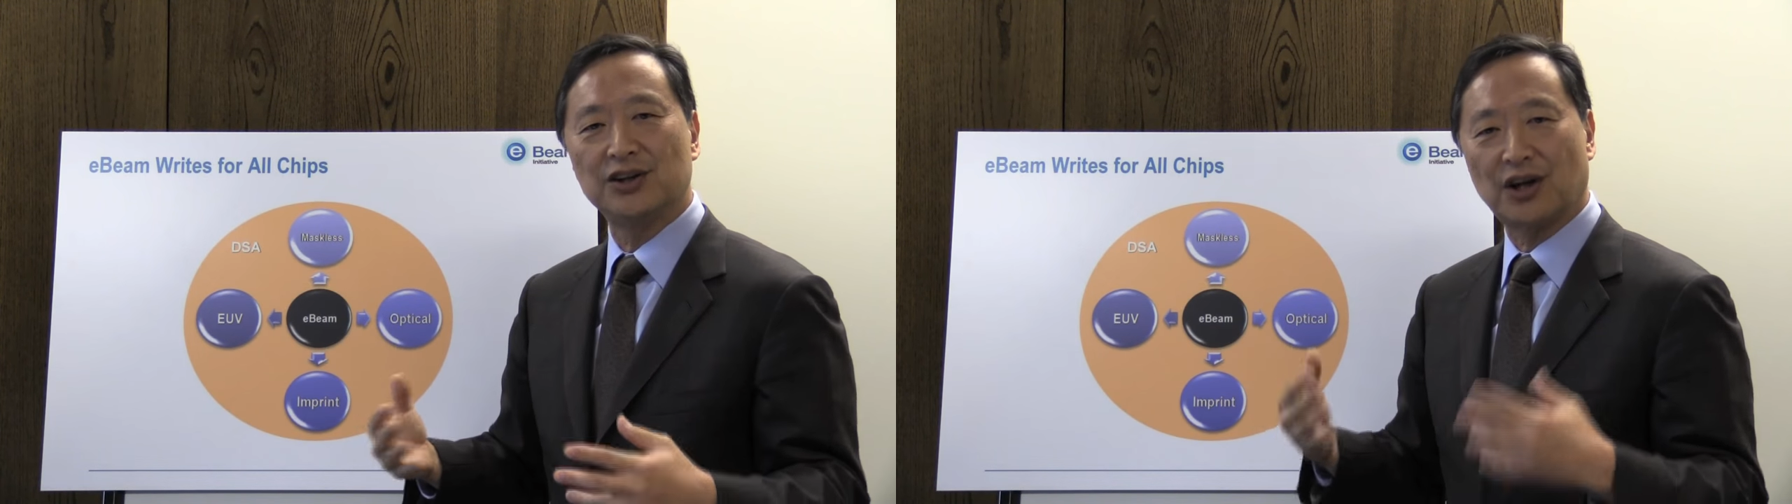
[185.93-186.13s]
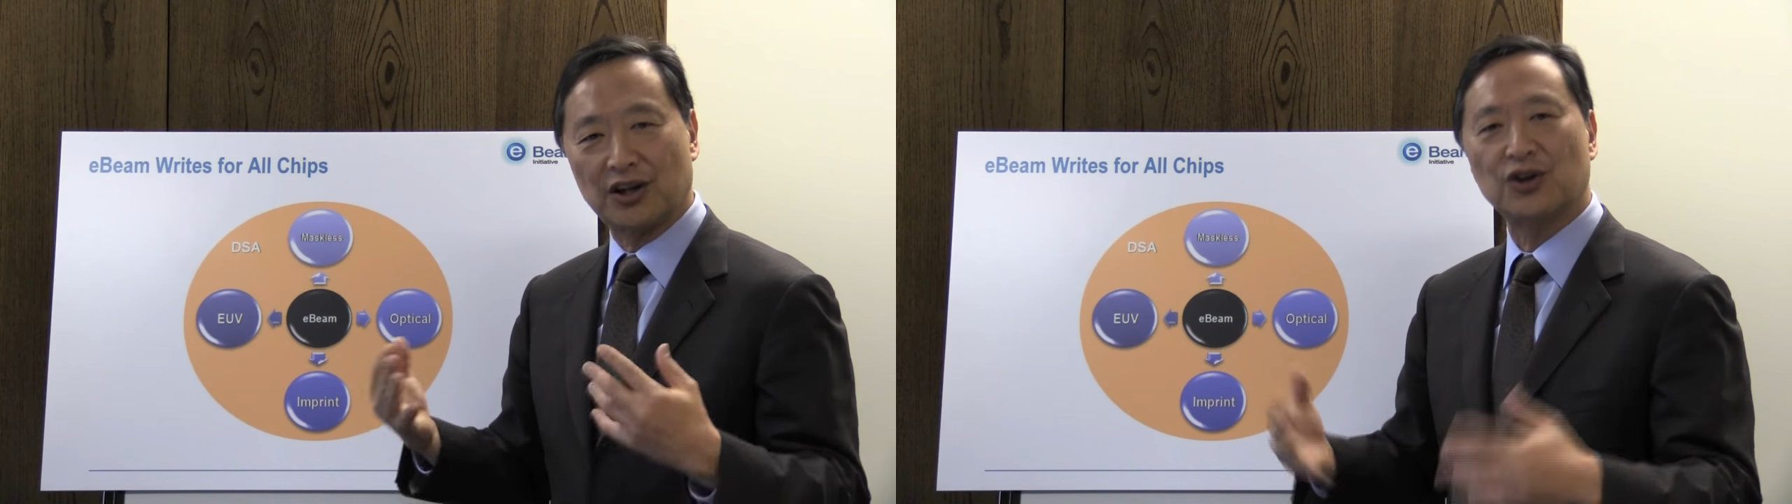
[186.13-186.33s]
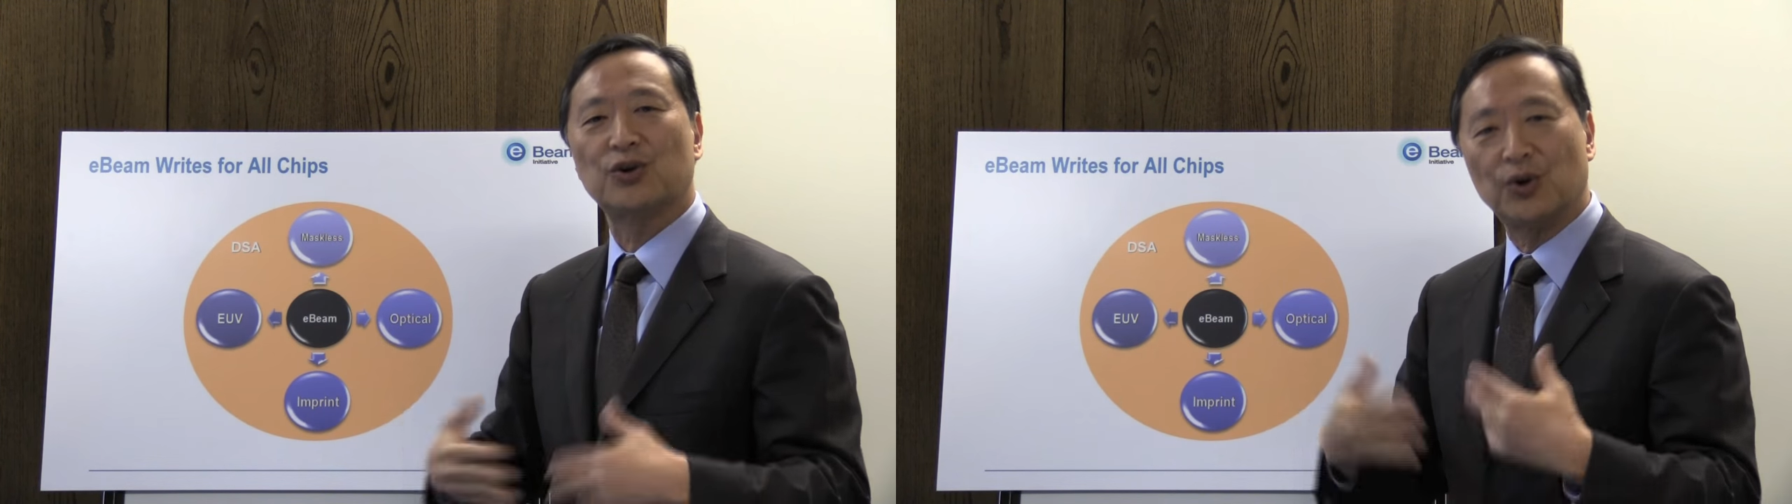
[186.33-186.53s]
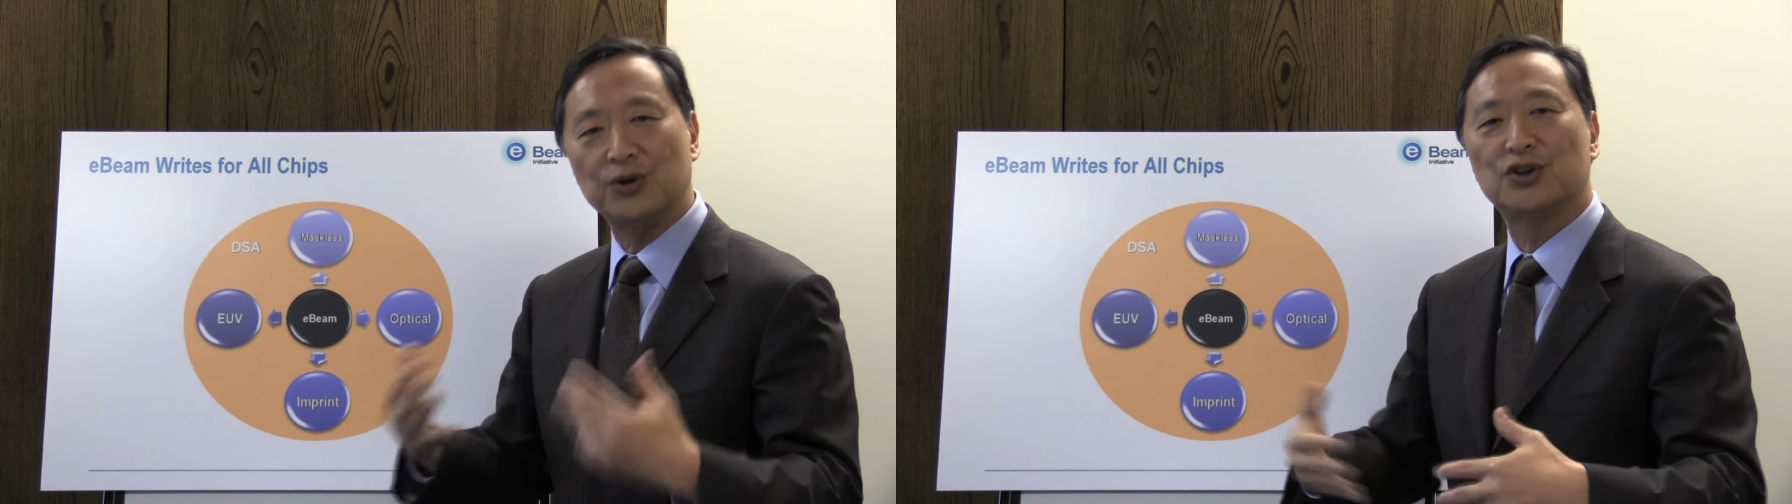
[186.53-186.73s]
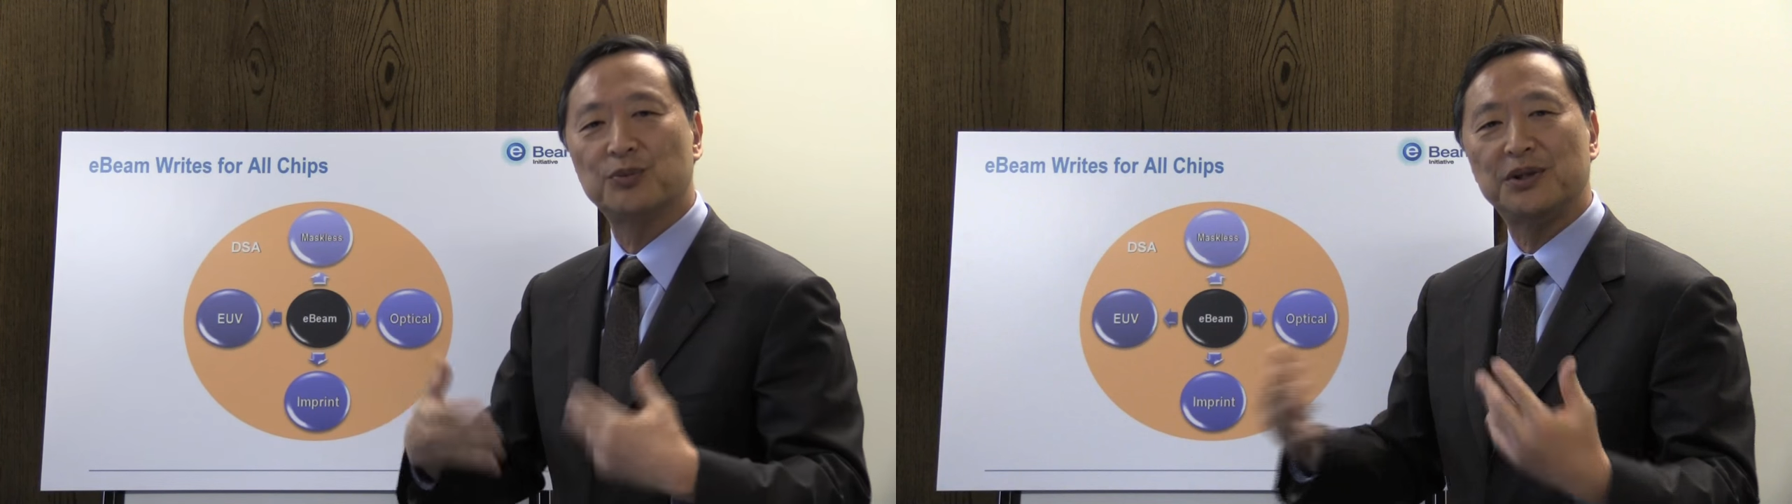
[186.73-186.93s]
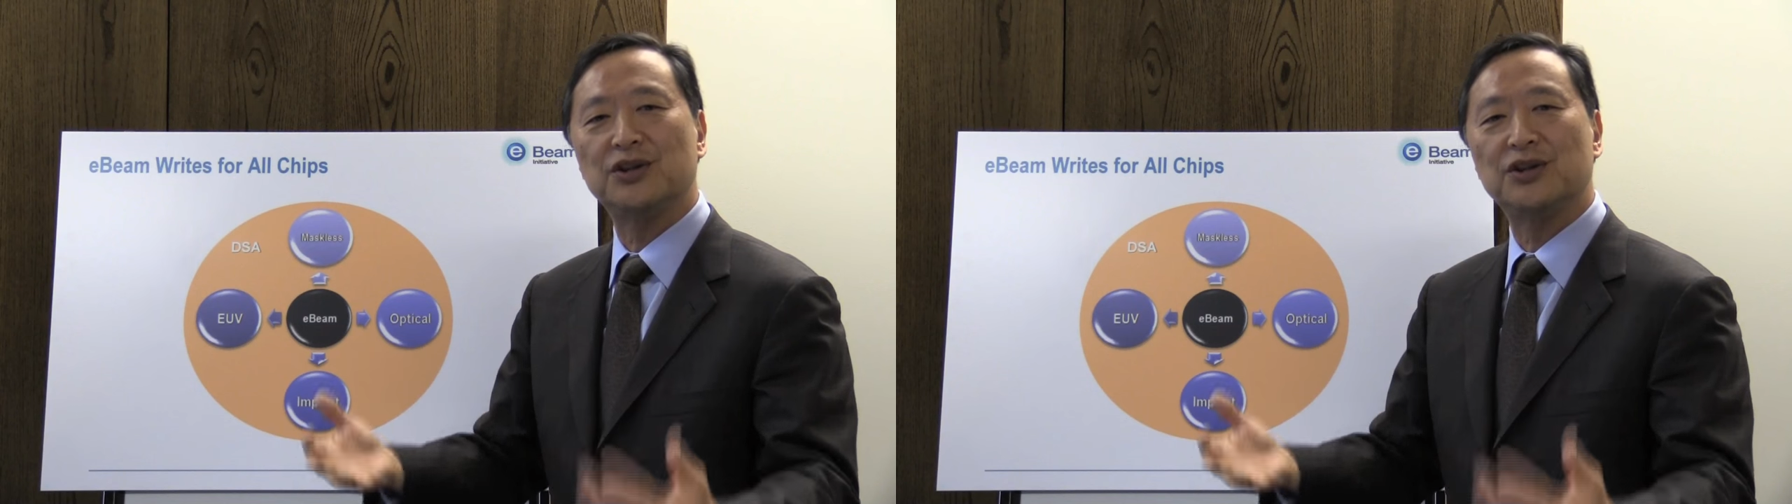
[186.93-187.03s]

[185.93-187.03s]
that are going to be